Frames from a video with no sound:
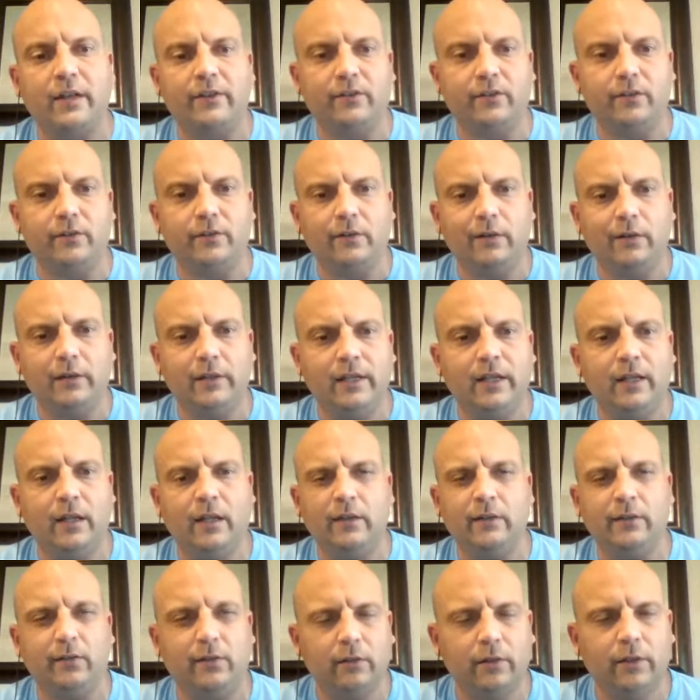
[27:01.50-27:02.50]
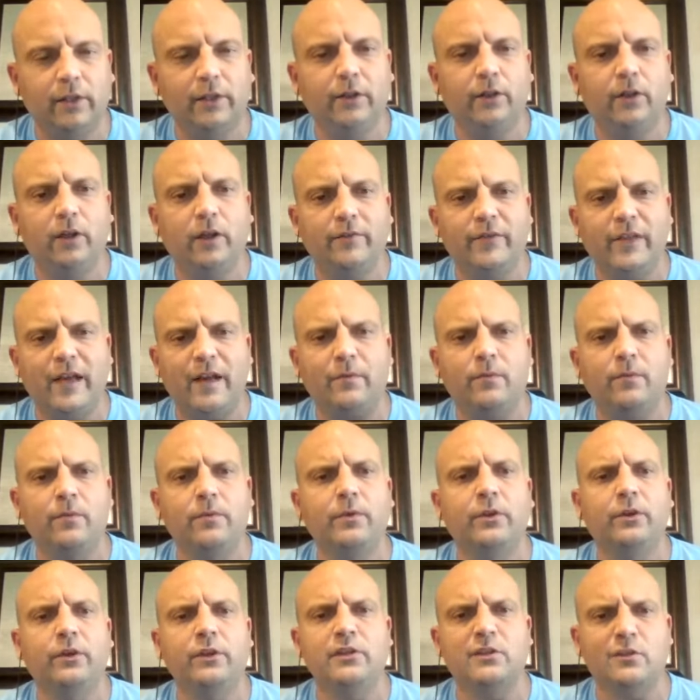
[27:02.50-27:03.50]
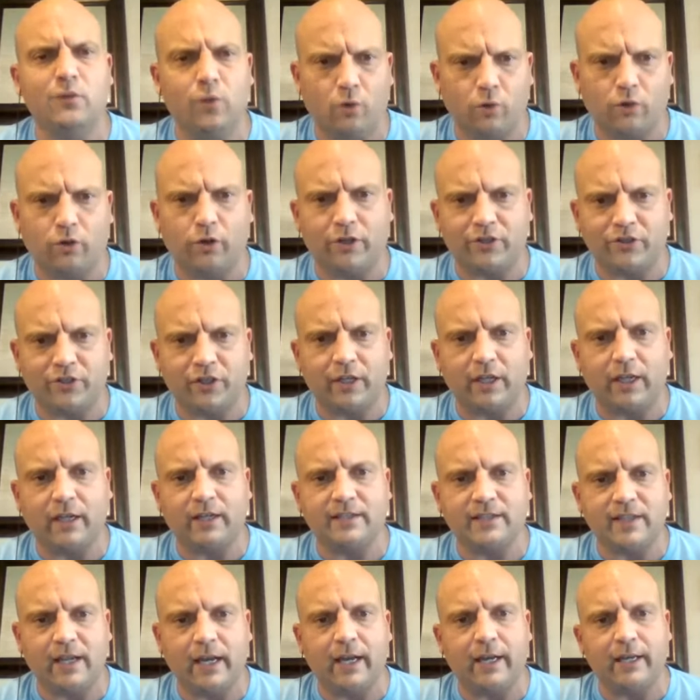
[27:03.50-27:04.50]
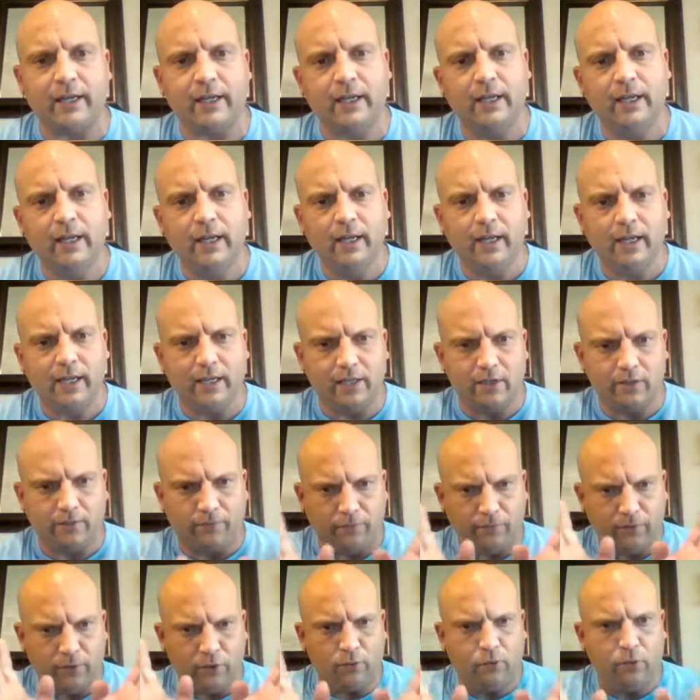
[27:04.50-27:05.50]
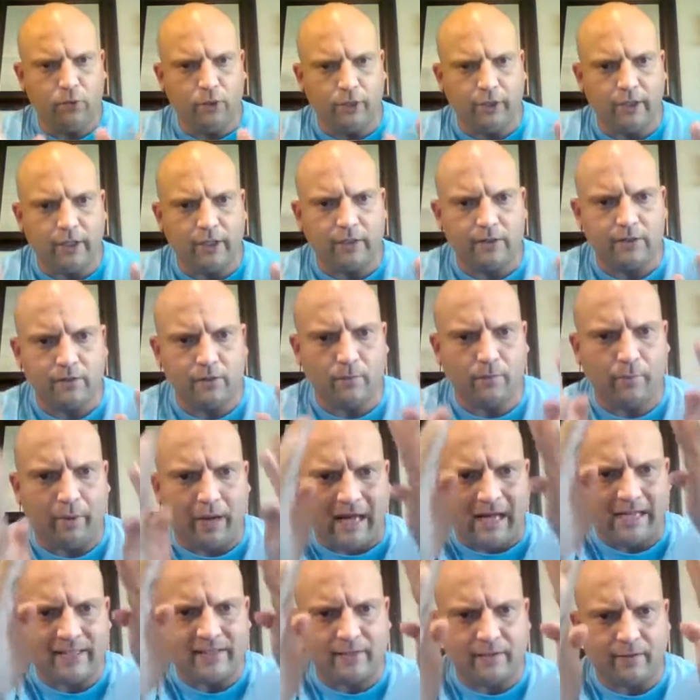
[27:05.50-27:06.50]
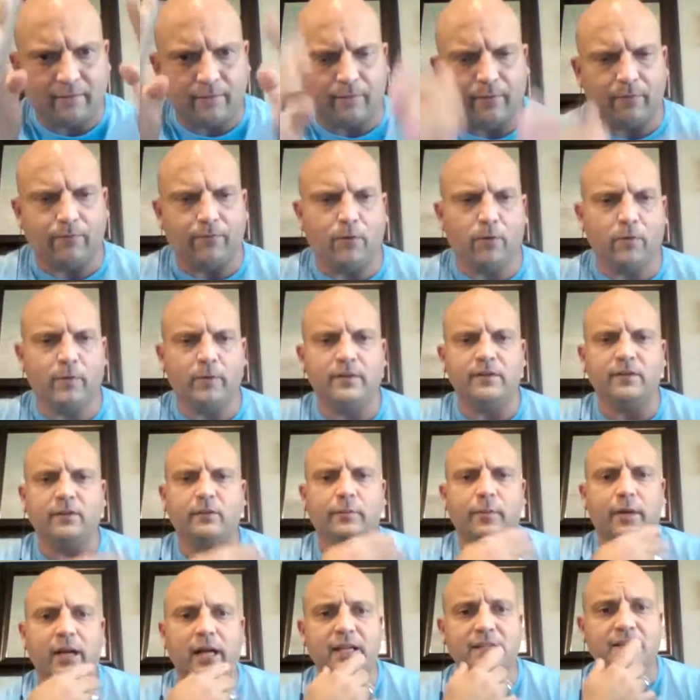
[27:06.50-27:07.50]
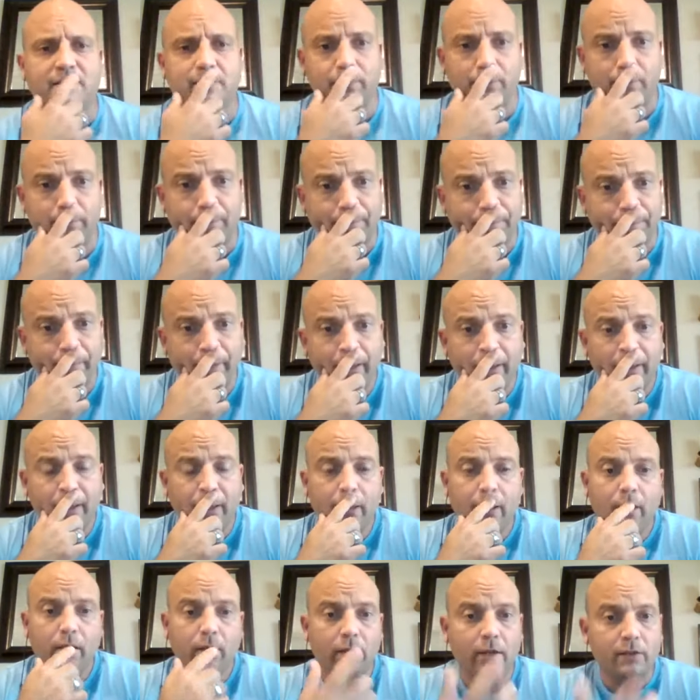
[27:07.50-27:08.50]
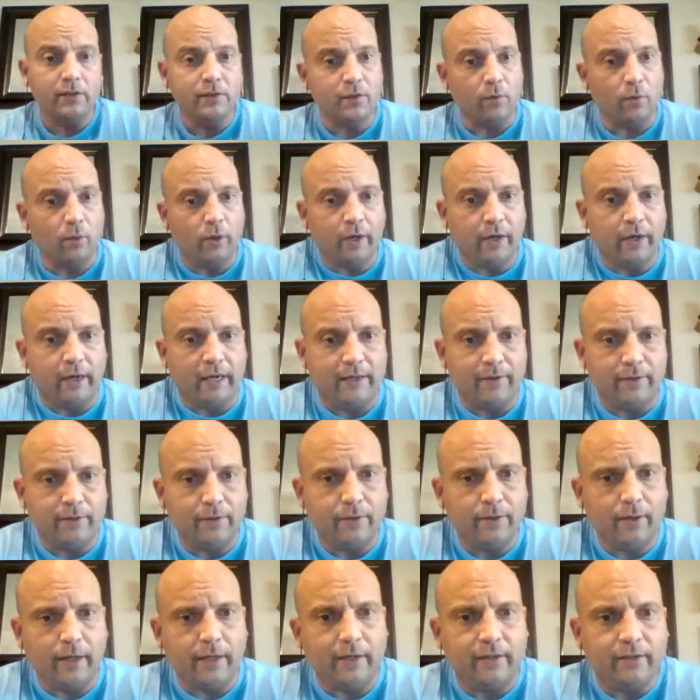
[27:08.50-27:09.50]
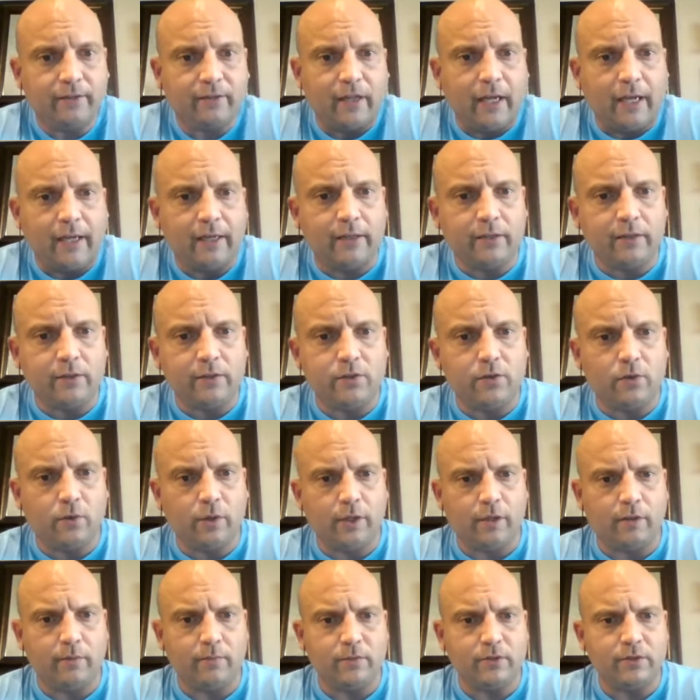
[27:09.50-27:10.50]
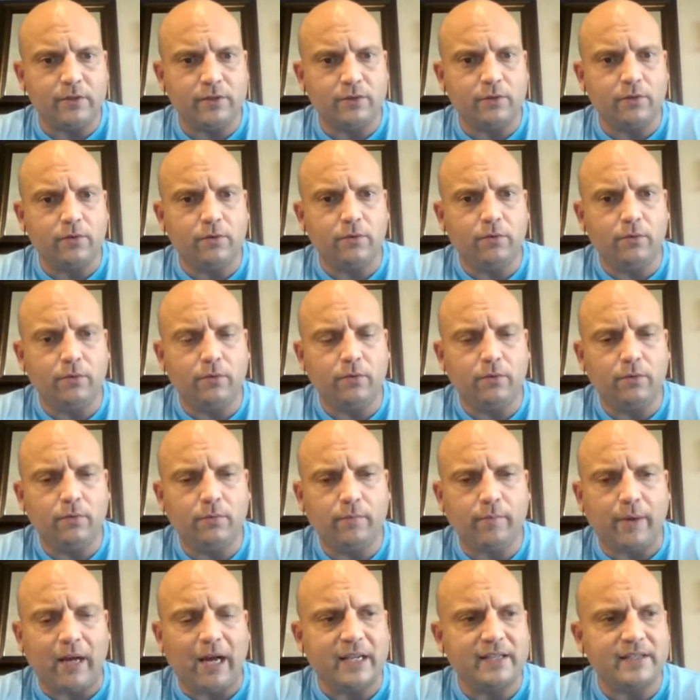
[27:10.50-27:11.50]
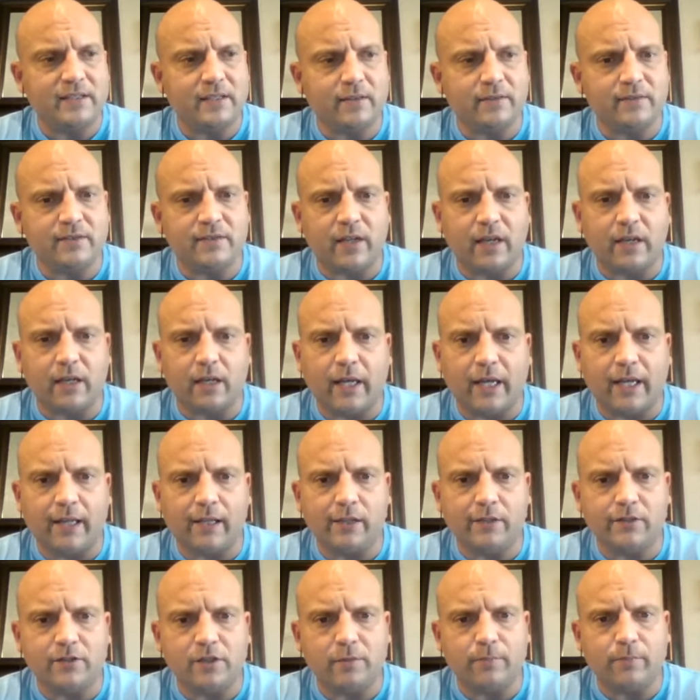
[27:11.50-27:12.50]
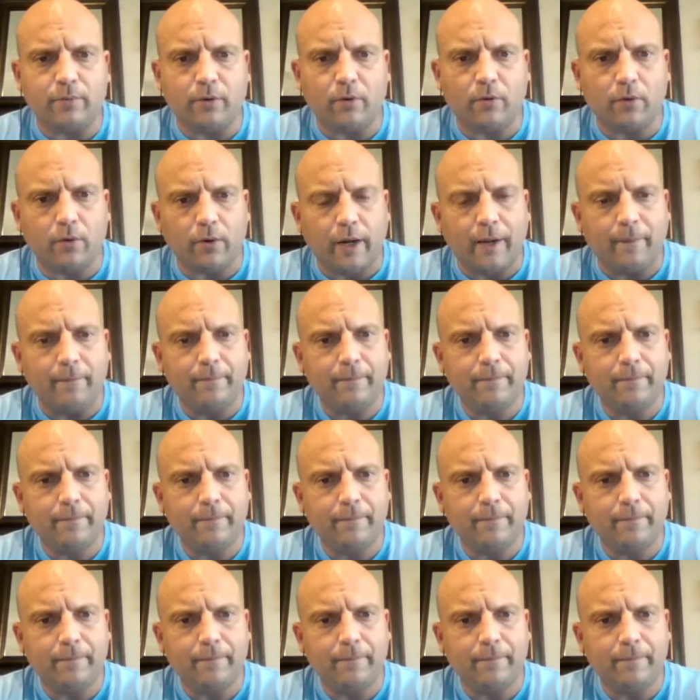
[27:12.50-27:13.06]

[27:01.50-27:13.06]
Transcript: as little of that really soul-crushing anxiety, and to fuel it into positive performance as possible. And so what did I do? I decided to join the Mizzou Positive Psychology program,